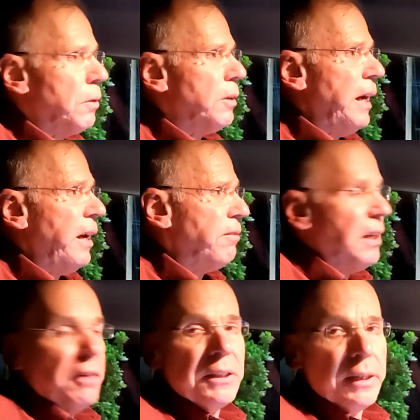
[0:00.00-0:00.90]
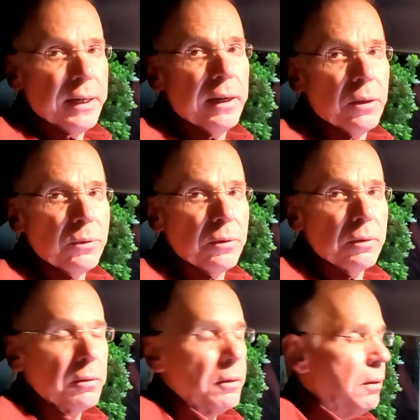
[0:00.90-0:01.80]
of all, you have to have an account.
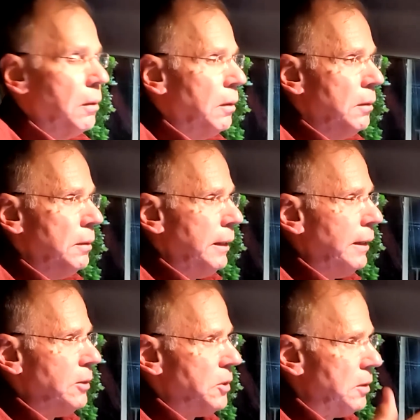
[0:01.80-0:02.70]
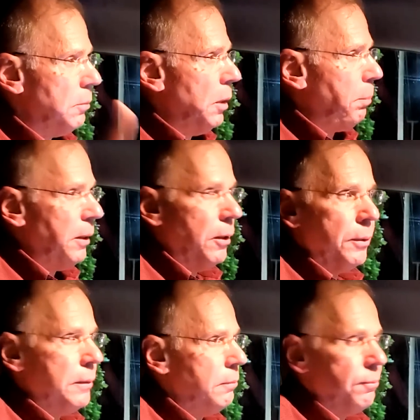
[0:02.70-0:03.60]
You can't just come up here
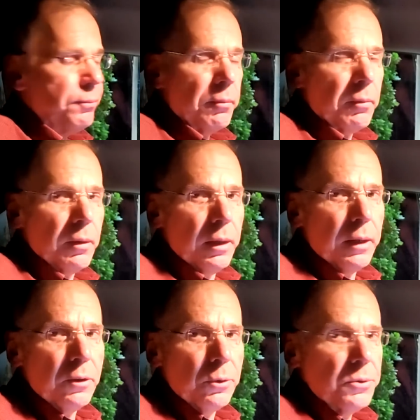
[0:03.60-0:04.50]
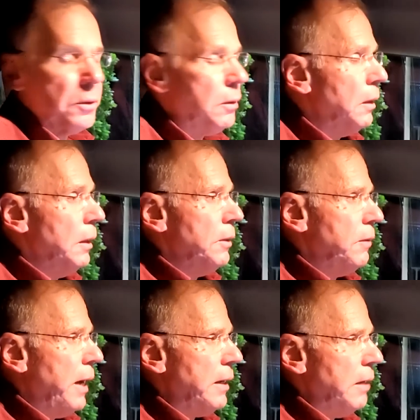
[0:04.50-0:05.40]
and use it. You
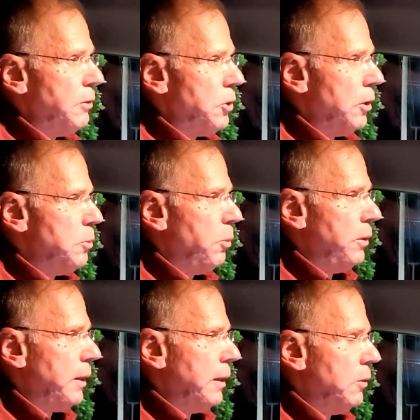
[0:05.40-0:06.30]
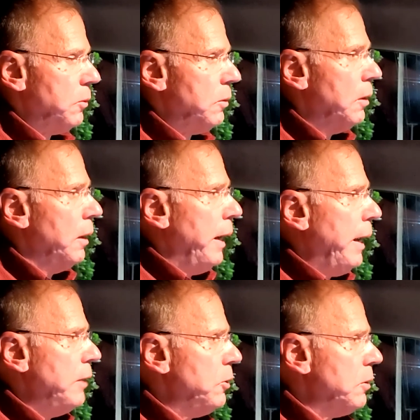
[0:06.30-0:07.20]
got to have a ChargePoint account,
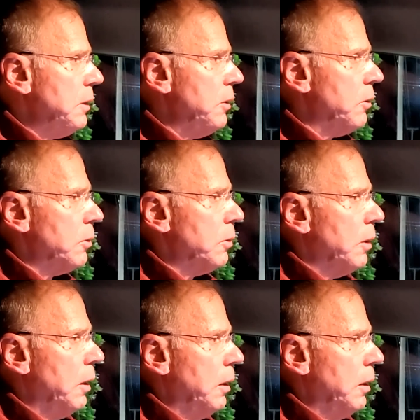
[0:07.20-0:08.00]
and you can either